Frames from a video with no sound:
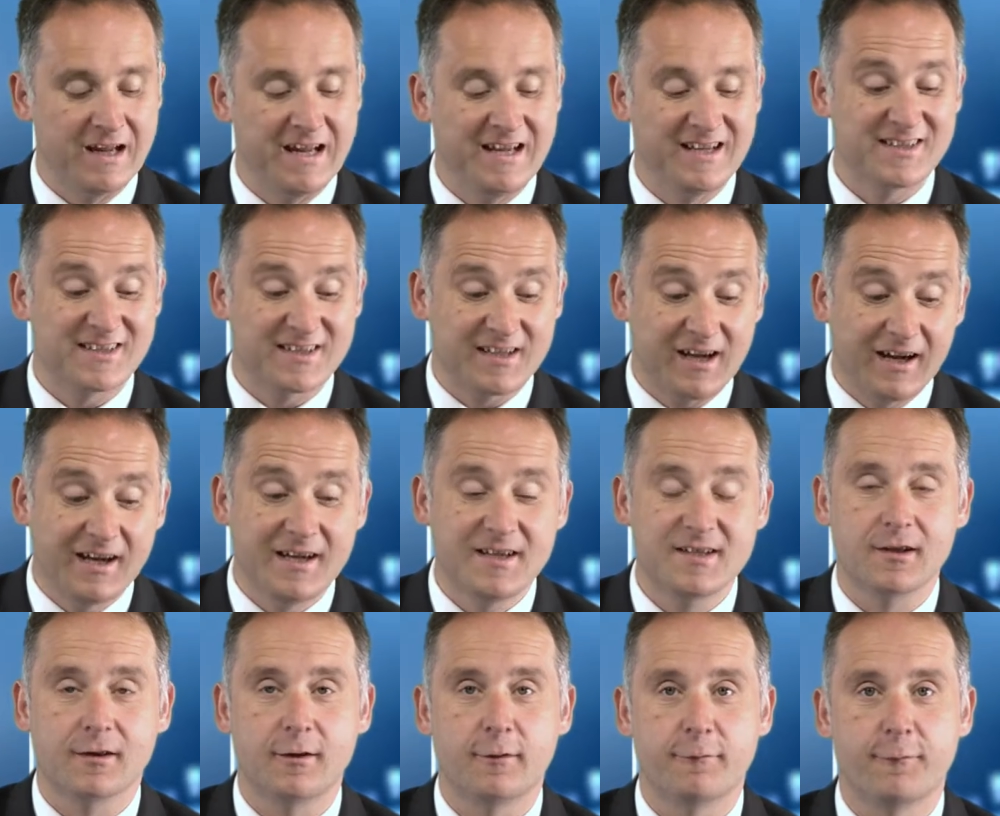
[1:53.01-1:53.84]

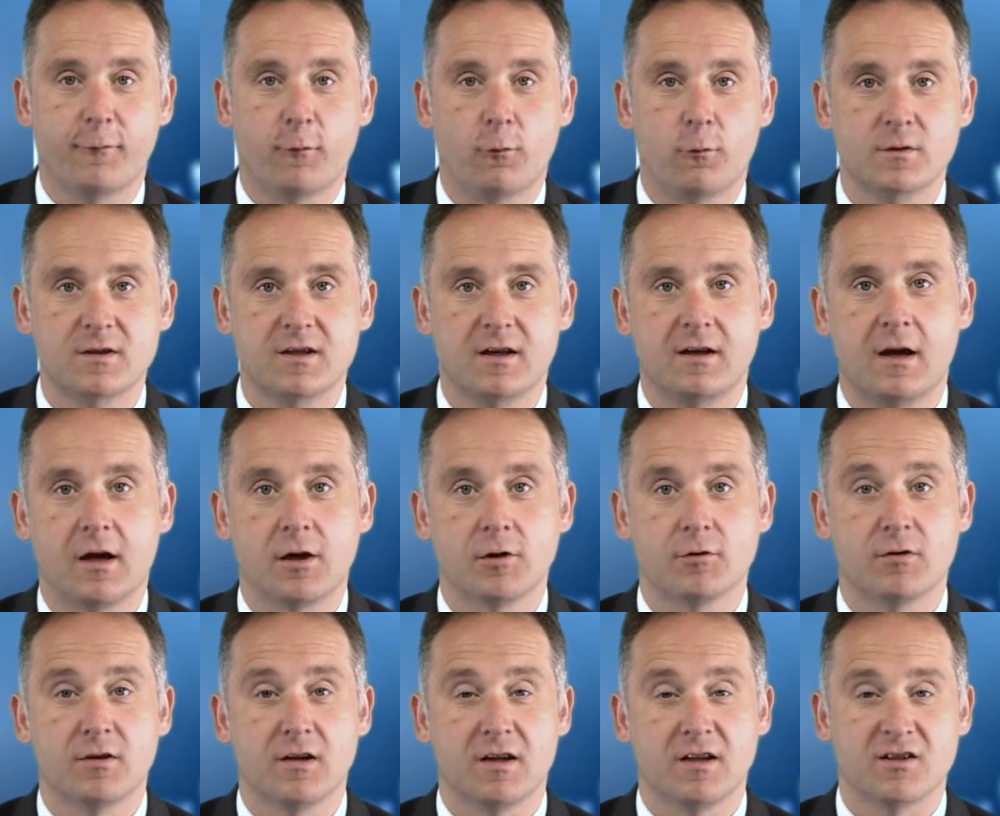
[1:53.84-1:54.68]
Stays at the
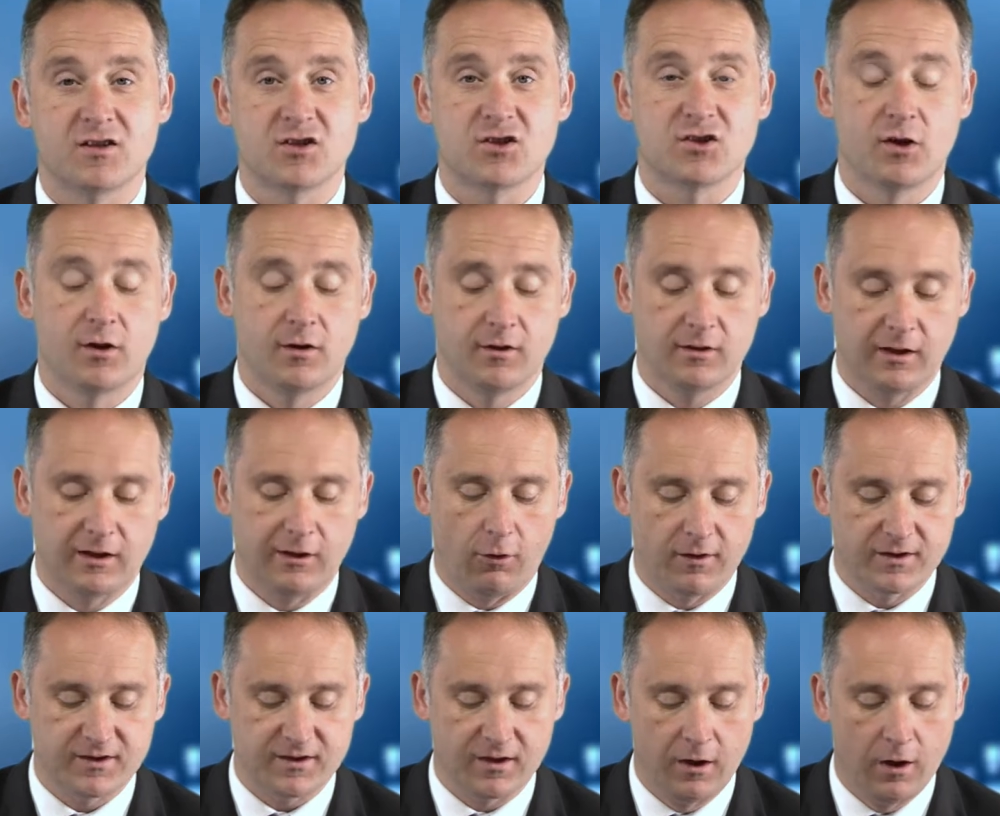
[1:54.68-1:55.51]
1400 and certainly
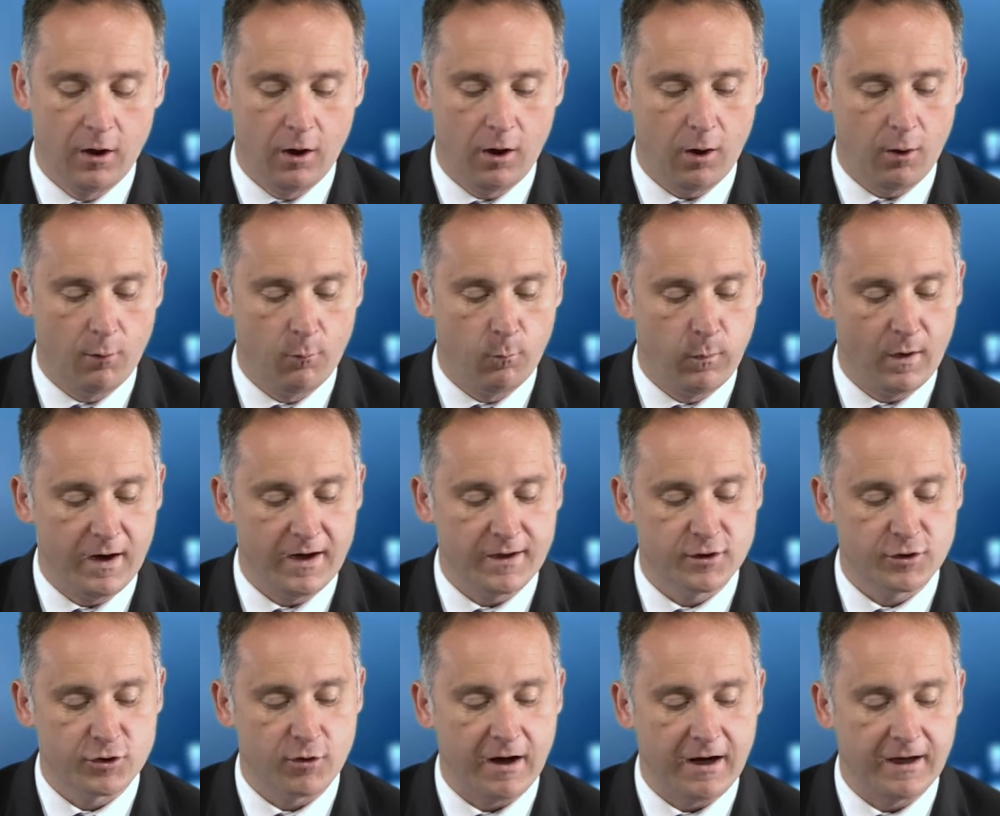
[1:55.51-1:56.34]
likes a
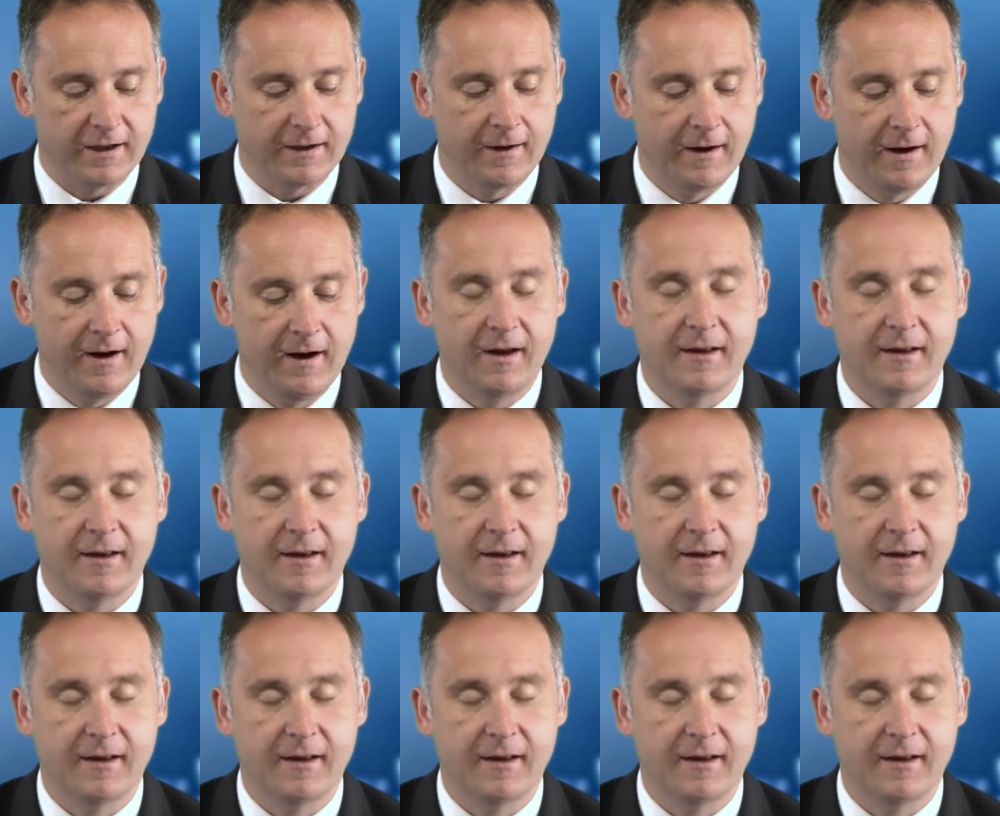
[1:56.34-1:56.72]
wet track.